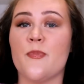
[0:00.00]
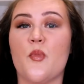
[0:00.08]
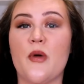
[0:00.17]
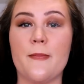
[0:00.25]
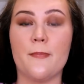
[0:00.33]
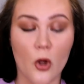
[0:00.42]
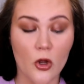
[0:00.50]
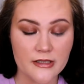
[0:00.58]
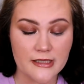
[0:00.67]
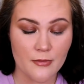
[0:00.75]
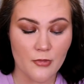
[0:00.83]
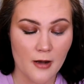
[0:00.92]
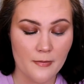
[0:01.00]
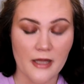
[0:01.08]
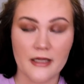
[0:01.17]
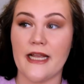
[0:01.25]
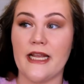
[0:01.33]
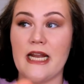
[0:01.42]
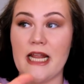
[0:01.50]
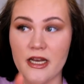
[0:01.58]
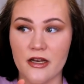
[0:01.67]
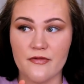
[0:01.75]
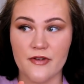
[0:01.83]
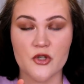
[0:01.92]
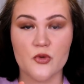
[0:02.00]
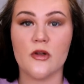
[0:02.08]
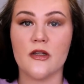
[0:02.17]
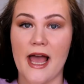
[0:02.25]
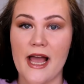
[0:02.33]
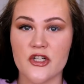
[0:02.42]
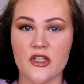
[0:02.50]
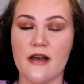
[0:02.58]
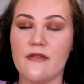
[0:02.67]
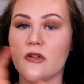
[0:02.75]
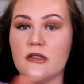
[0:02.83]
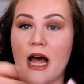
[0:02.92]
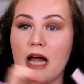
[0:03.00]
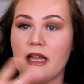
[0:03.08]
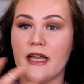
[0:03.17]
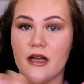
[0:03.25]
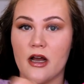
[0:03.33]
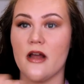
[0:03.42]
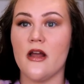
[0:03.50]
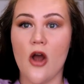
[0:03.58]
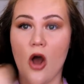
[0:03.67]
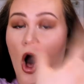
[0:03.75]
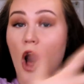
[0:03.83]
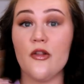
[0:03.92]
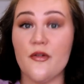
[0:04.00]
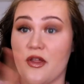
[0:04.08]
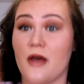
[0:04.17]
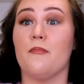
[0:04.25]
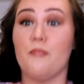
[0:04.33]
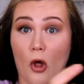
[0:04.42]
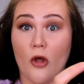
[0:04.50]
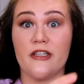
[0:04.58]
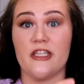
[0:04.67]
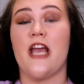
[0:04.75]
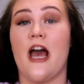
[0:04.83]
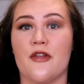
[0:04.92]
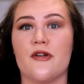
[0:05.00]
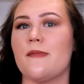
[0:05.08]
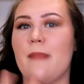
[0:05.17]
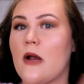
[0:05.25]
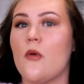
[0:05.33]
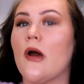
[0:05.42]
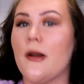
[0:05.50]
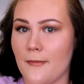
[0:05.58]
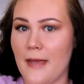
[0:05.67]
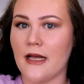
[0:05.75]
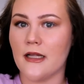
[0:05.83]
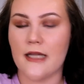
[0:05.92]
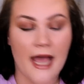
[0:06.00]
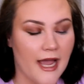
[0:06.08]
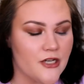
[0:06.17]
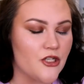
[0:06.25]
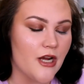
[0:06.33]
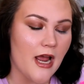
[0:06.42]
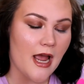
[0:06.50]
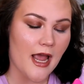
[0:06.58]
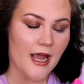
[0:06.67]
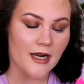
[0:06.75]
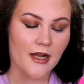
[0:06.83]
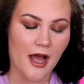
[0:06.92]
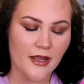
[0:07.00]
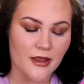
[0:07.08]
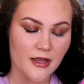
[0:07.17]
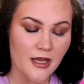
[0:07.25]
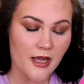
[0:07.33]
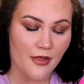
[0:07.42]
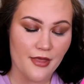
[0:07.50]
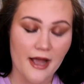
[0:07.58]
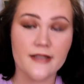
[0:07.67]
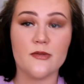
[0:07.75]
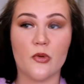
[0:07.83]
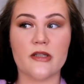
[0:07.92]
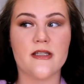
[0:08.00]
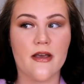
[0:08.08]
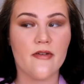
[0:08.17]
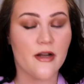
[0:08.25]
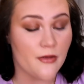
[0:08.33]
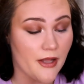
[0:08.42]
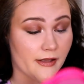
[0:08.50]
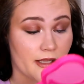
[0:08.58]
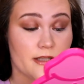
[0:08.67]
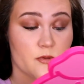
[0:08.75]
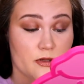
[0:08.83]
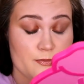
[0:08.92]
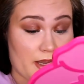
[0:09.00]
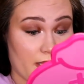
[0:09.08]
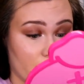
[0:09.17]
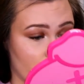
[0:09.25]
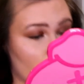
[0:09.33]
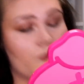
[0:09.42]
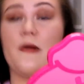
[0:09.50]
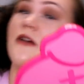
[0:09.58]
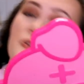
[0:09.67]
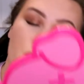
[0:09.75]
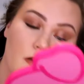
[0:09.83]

but it bulks them up on like an individual lash level, not like a all of them bulk together and make one mega lash. And I think that's what's giving it, like that's what's making it so special.